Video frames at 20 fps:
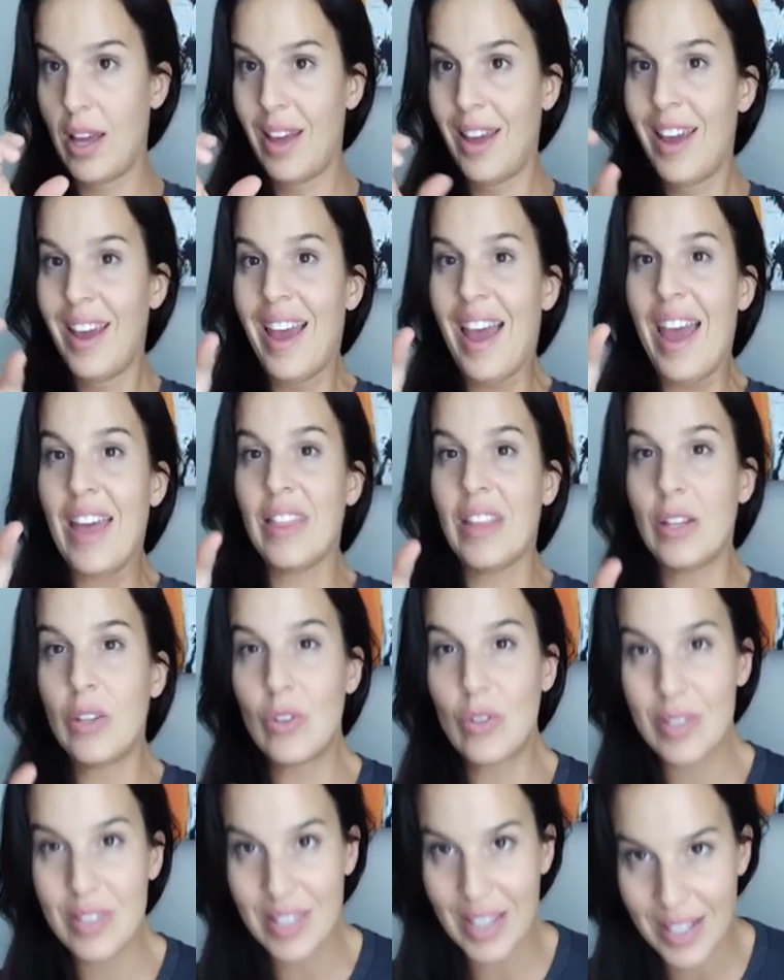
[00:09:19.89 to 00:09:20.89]
and then you
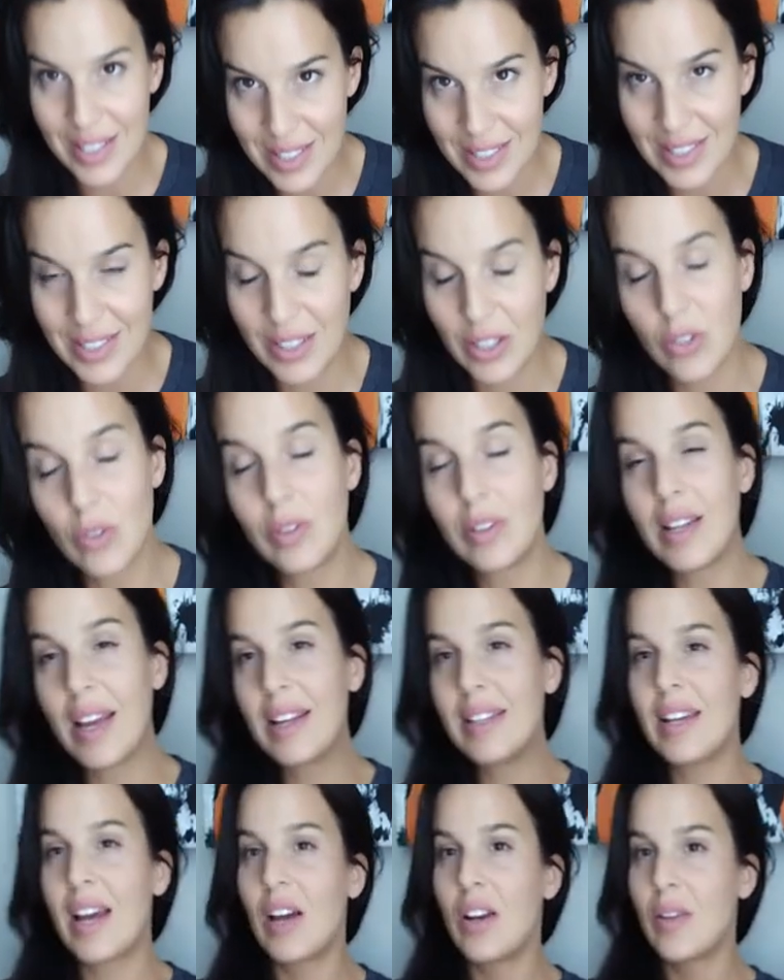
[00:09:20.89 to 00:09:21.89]
sit. You lay
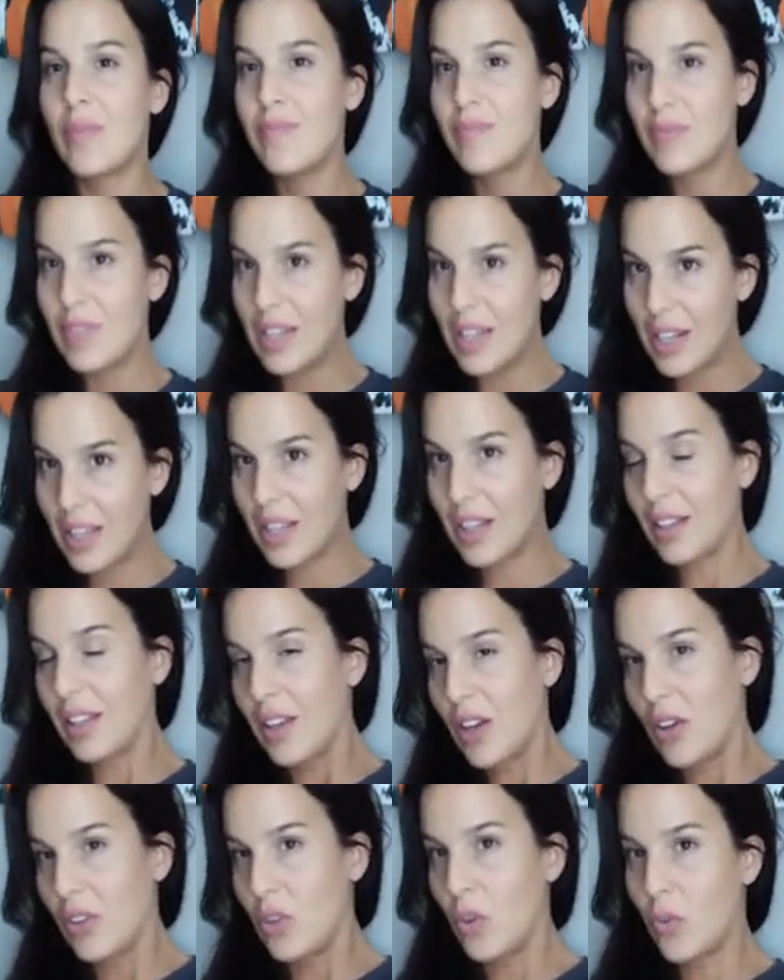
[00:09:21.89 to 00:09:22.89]
down immediately on
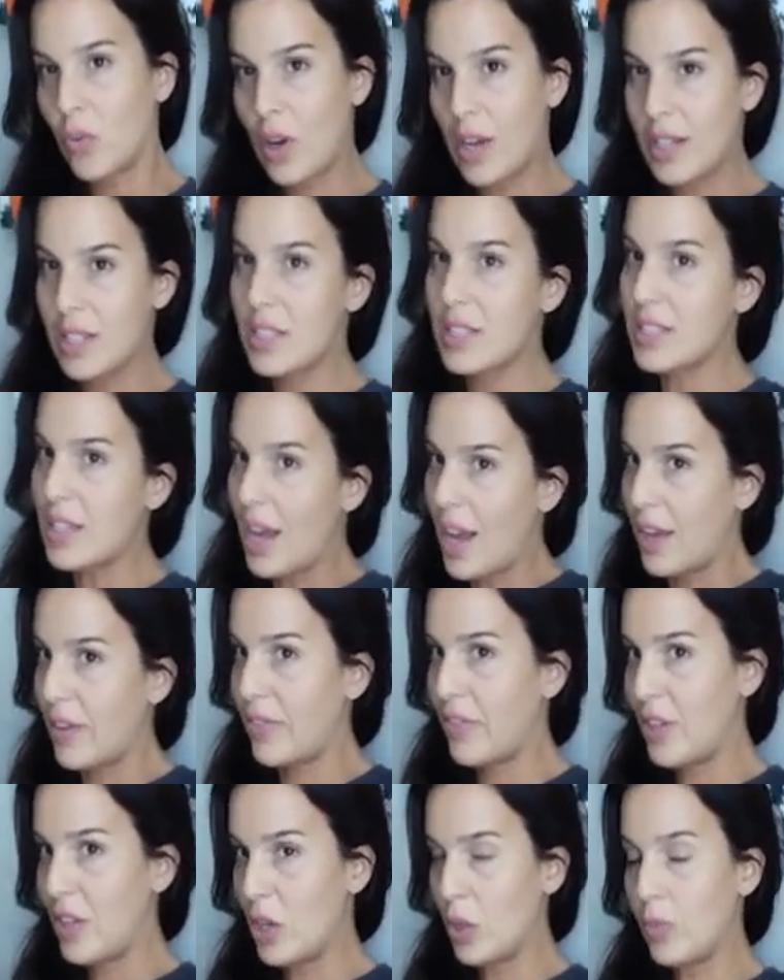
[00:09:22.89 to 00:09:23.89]
your right side
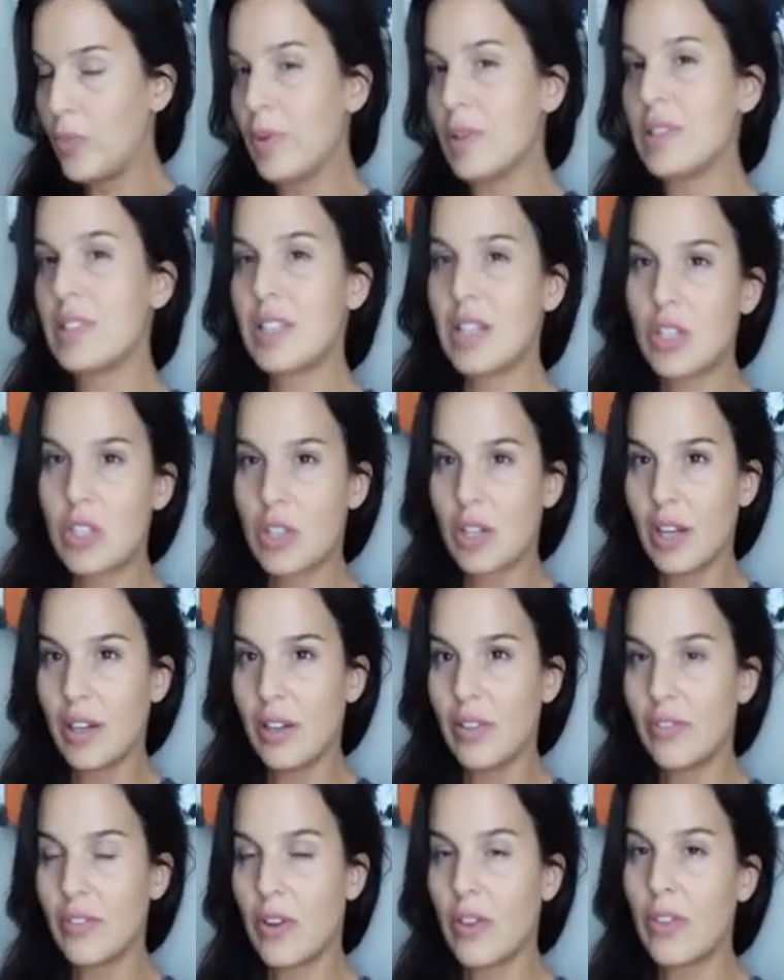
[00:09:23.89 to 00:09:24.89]
fetal position
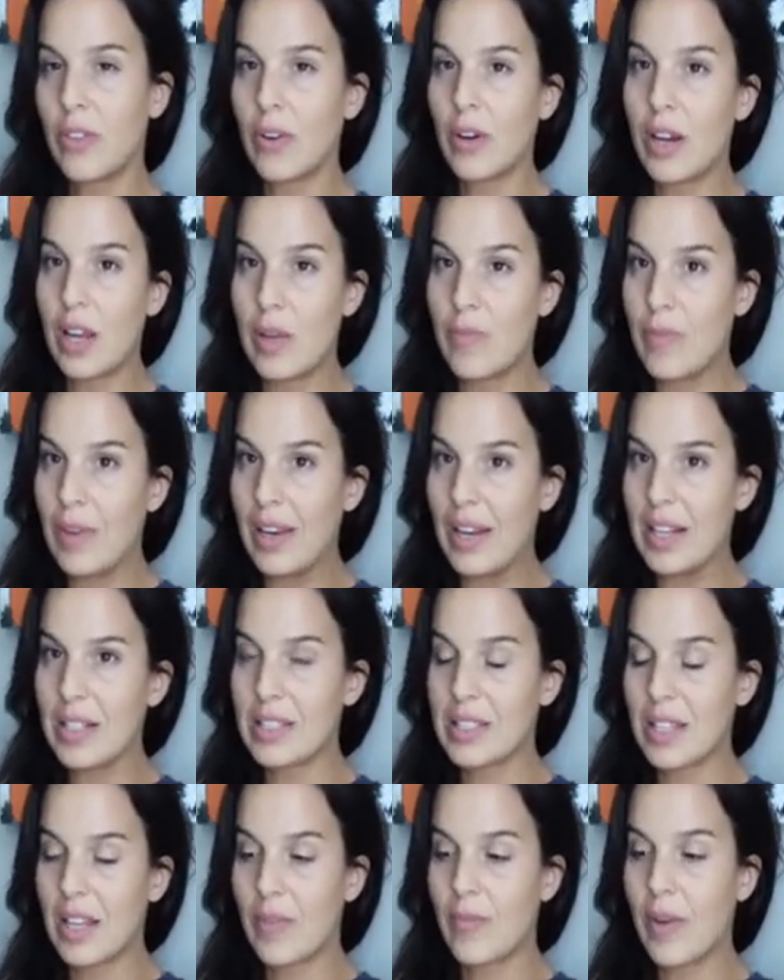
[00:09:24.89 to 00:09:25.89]
for 30 minutes.
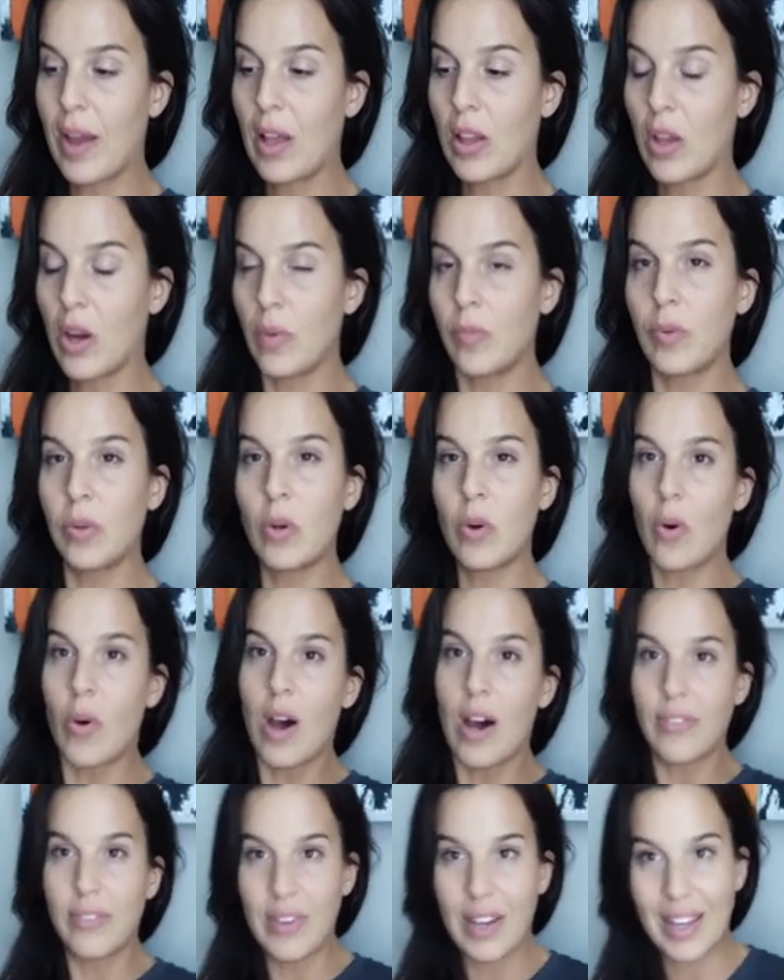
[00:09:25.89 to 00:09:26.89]
My alarm will go
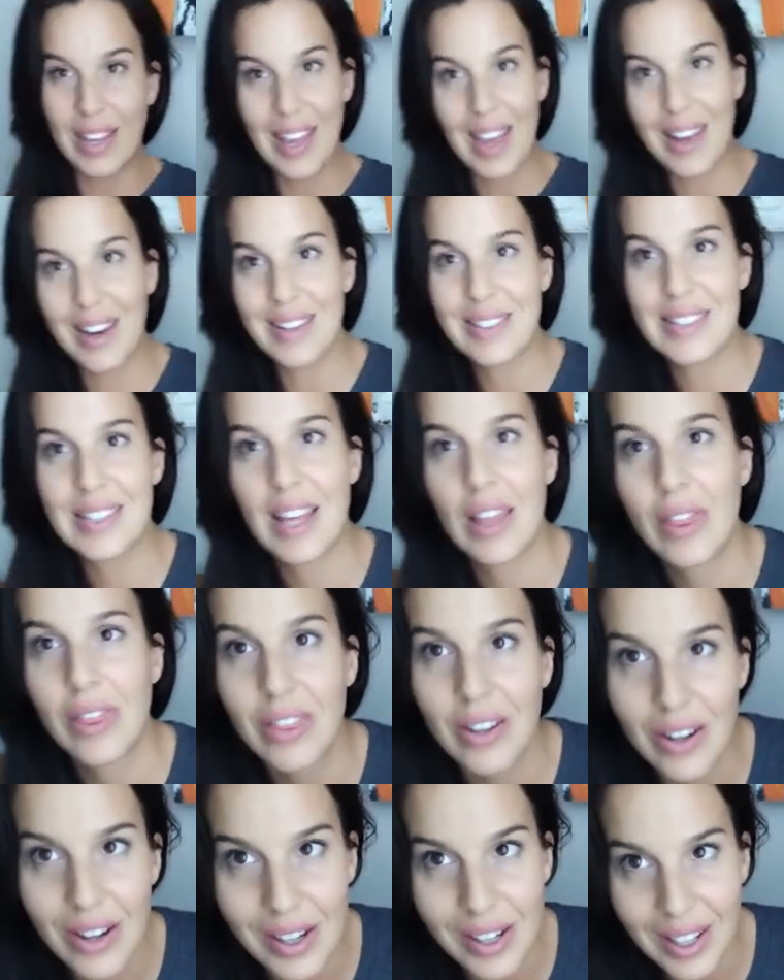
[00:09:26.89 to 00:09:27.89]
off again at
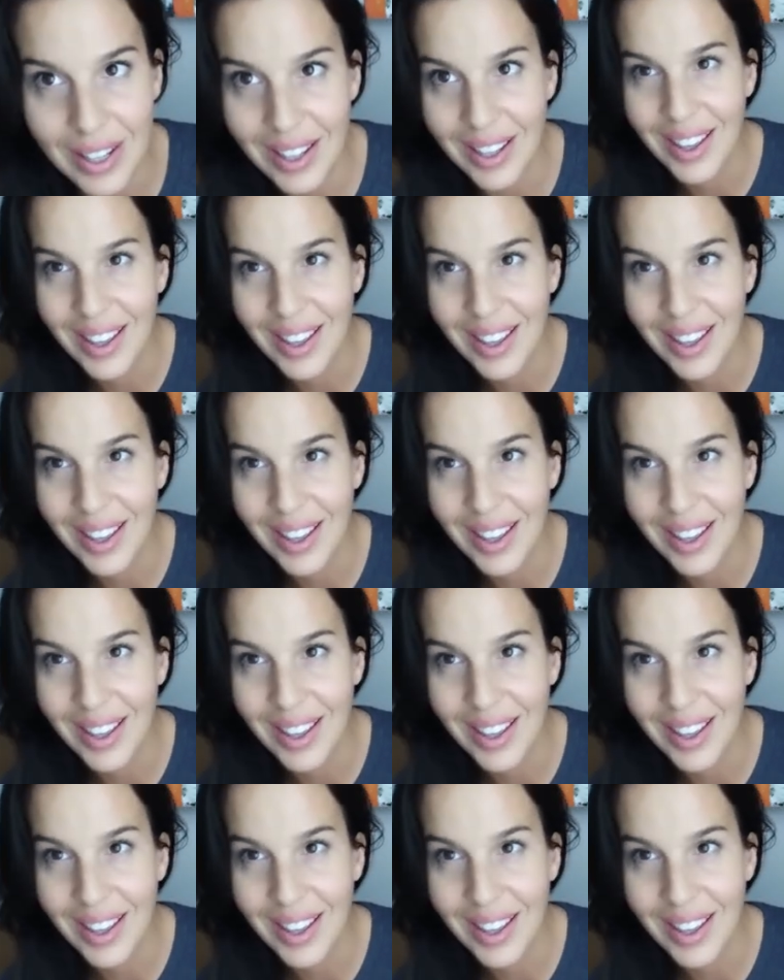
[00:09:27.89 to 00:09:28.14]
10:30,